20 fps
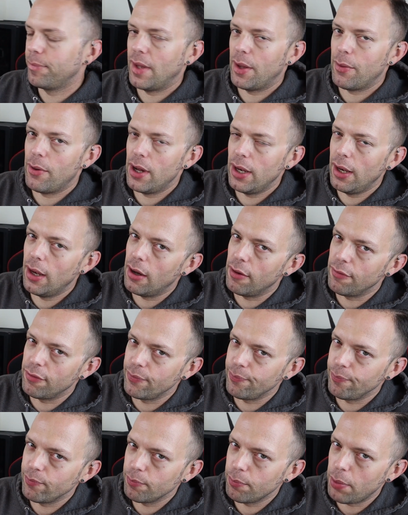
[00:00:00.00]
Now I
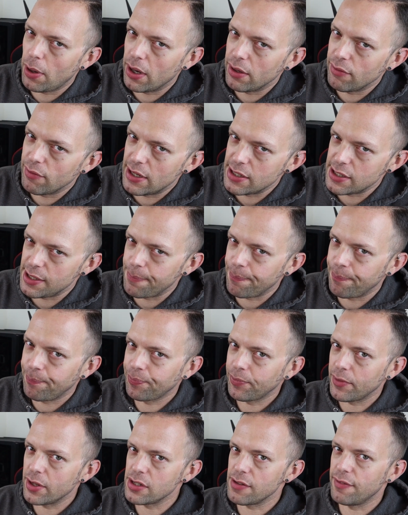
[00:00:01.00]
love pine resin
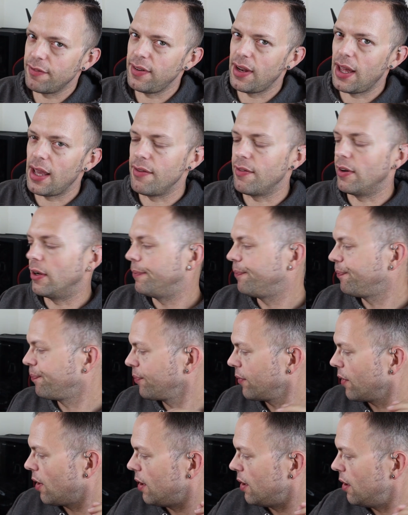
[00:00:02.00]
as a flavour.
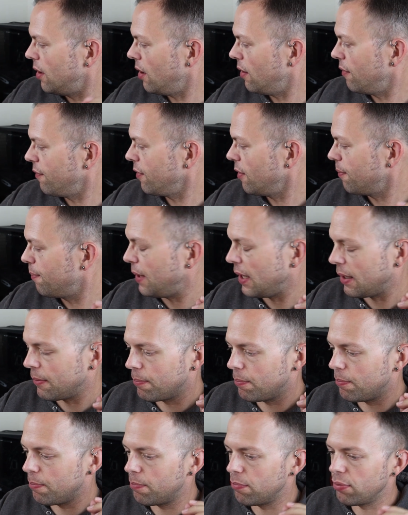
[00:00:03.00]
I love the big
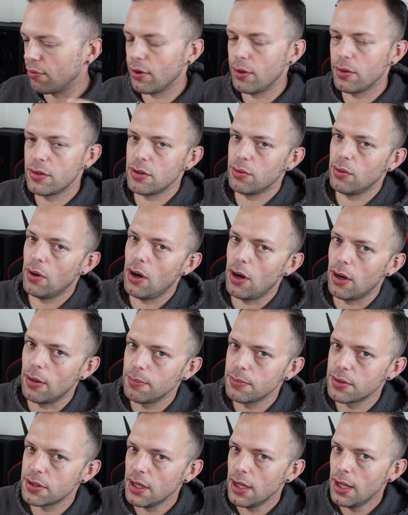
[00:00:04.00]
brutal
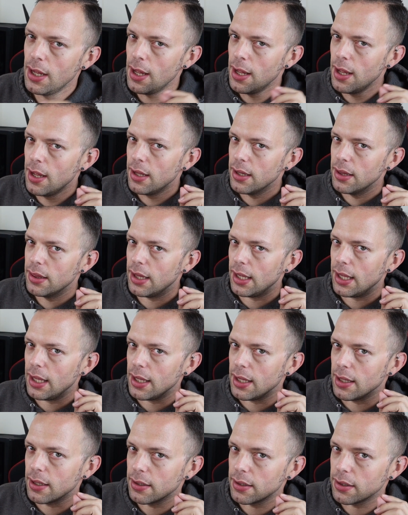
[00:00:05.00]
hops.
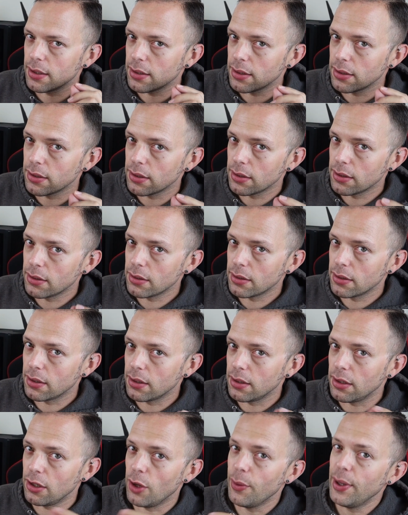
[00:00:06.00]
The
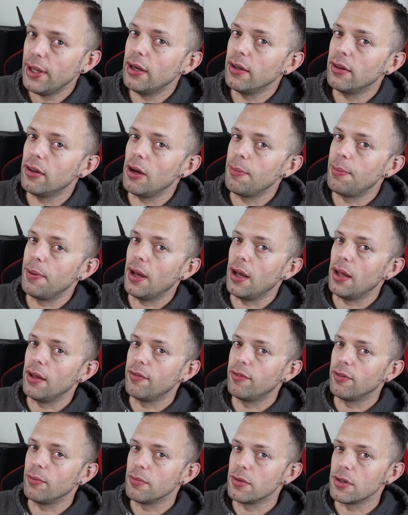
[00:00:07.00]
New England IPA
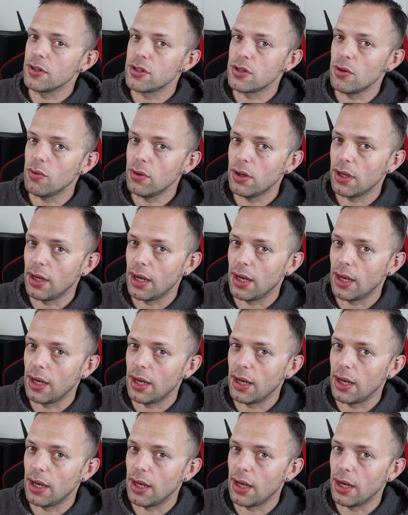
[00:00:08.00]
from the Salt